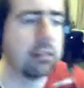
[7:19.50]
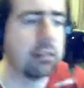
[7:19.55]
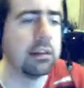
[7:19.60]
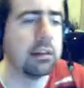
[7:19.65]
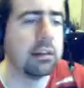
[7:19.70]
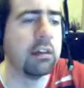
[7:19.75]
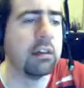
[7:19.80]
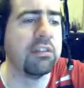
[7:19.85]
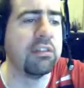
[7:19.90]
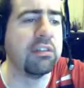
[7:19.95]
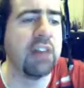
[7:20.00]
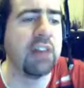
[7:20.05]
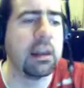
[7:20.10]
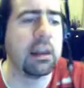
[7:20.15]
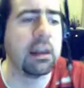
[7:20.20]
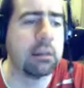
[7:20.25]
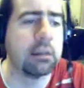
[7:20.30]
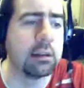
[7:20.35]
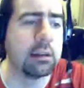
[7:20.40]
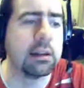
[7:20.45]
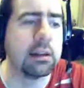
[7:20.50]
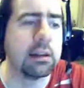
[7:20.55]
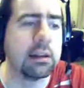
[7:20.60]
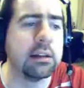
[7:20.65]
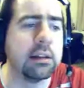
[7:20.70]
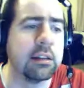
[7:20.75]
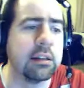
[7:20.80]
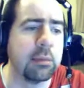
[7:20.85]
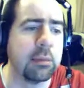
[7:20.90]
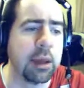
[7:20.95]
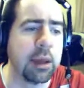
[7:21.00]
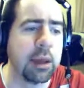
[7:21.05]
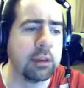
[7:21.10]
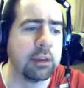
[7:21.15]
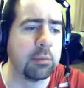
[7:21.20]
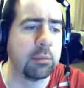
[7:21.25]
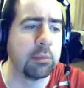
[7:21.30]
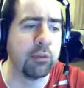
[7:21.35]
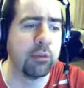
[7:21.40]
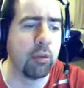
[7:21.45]
see her face until it
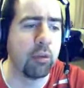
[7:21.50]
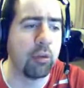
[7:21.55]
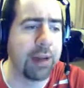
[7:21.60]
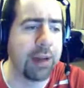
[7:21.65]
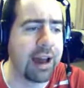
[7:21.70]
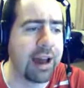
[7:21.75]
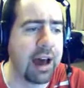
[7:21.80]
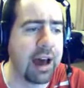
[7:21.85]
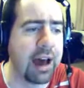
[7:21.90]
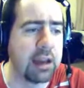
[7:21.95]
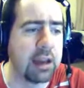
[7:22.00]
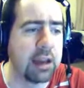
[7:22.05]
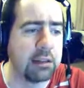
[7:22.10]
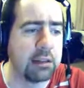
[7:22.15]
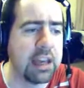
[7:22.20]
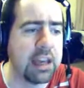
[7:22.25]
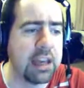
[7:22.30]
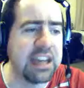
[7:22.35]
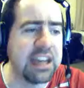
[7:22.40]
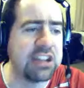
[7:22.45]
dissipates before my eyes,